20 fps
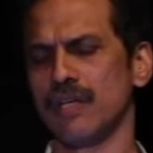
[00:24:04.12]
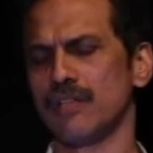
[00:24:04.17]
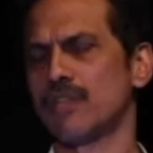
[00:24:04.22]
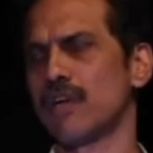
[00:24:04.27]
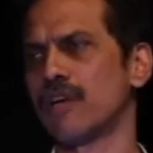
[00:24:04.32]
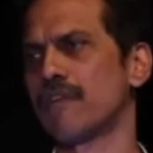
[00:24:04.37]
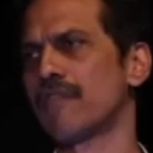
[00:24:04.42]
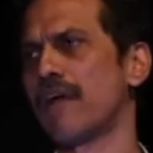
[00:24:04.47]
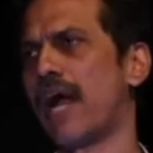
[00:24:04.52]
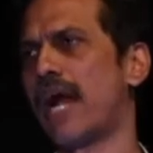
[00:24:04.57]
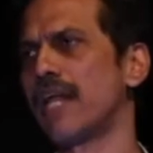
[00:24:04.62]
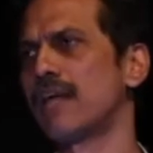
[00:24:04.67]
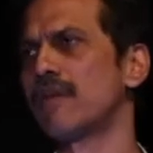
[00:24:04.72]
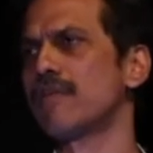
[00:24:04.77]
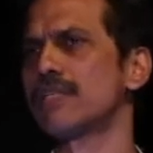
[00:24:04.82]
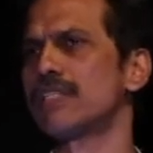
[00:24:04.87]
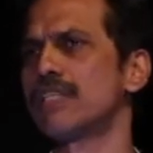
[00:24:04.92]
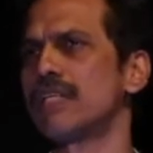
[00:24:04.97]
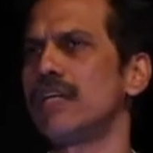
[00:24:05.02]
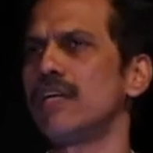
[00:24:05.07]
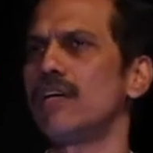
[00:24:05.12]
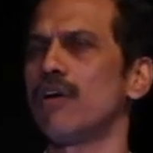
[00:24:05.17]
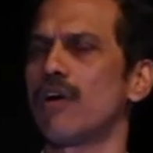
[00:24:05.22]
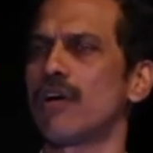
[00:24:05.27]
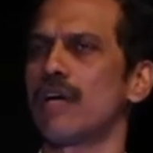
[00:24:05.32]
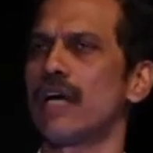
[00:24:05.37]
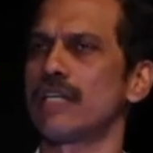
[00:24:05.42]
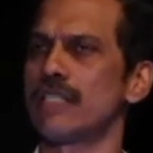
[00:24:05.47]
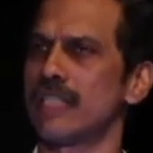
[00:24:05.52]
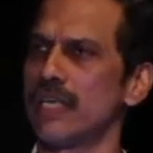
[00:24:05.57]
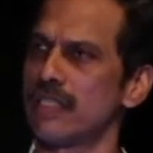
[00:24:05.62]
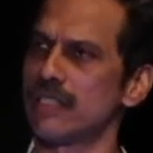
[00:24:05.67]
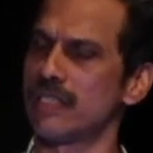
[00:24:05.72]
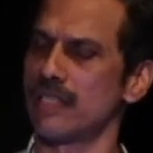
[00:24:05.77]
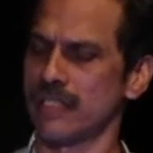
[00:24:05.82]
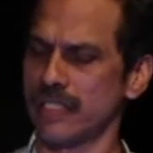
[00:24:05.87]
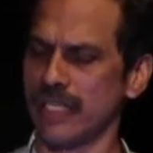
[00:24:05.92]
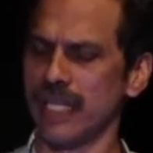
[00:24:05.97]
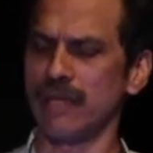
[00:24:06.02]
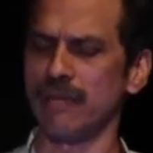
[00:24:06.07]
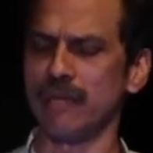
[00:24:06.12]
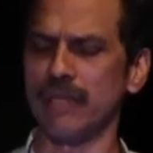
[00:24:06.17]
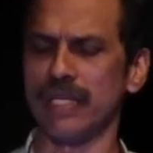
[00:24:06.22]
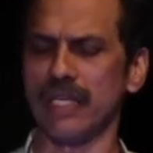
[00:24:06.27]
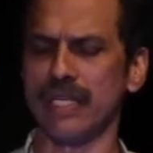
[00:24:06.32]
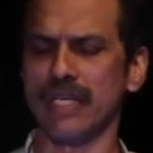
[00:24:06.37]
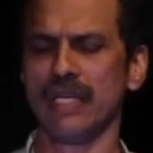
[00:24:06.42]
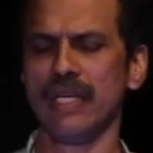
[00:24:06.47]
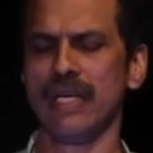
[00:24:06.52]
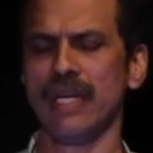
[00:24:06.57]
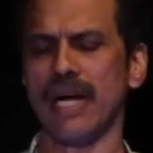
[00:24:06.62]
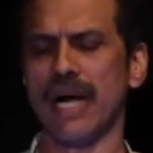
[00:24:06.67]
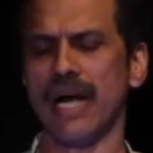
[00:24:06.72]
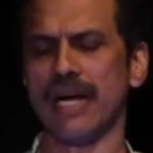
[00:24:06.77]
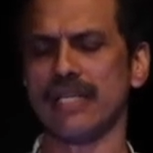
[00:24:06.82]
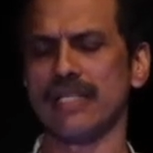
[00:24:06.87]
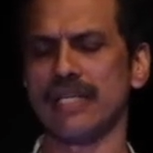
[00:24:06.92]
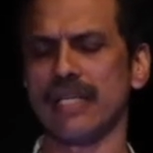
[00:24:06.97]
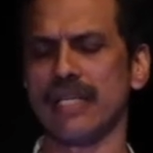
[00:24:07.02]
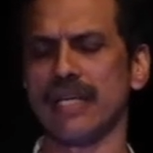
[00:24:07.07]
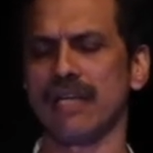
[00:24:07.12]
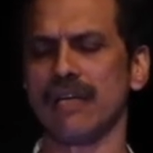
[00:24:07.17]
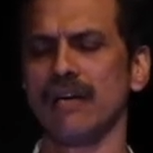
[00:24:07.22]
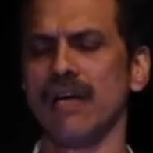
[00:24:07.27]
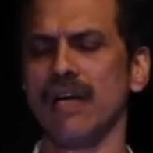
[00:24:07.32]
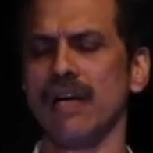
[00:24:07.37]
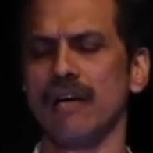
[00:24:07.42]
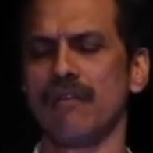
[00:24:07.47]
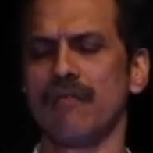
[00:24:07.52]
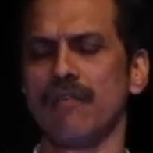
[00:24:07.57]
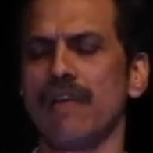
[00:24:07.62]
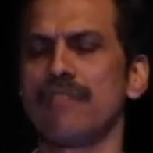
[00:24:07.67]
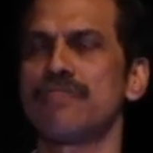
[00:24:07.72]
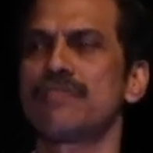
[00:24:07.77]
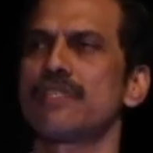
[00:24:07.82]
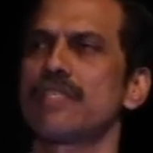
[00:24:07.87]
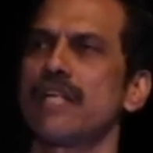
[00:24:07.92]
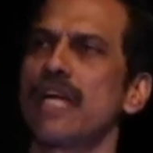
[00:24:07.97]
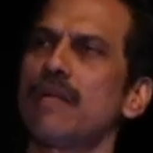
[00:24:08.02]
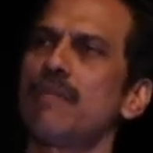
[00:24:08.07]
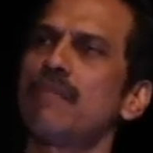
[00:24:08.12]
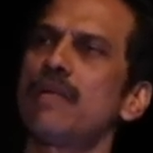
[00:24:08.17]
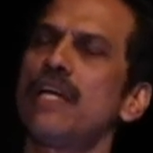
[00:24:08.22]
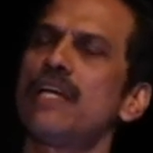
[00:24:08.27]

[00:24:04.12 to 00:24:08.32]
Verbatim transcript: sort of adequacy or let's say sustainability and say that we have set up